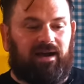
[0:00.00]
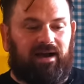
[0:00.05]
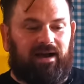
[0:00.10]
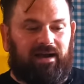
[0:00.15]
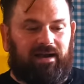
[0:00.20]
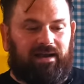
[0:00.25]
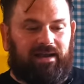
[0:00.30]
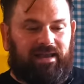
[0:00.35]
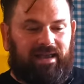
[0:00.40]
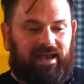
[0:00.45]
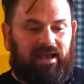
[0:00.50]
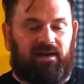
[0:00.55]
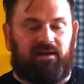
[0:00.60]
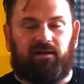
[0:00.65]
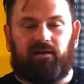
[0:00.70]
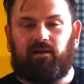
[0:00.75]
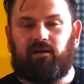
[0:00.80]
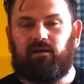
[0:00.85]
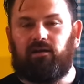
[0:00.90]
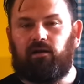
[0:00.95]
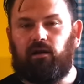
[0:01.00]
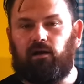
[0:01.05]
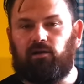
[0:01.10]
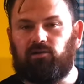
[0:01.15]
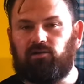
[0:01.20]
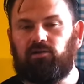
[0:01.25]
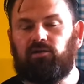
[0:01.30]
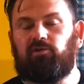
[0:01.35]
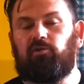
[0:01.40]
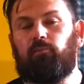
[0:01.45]
again, a
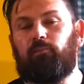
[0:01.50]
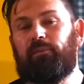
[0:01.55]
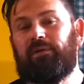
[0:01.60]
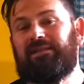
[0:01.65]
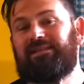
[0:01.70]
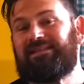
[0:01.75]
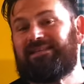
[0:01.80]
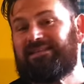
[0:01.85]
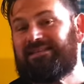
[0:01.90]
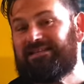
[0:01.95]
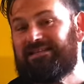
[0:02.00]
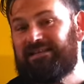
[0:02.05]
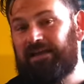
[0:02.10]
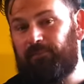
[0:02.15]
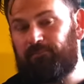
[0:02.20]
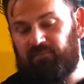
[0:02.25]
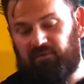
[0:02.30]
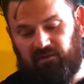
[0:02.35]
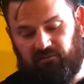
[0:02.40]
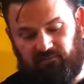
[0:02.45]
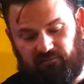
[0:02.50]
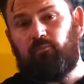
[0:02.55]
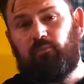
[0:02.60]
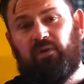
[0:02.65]
little bit deceptive.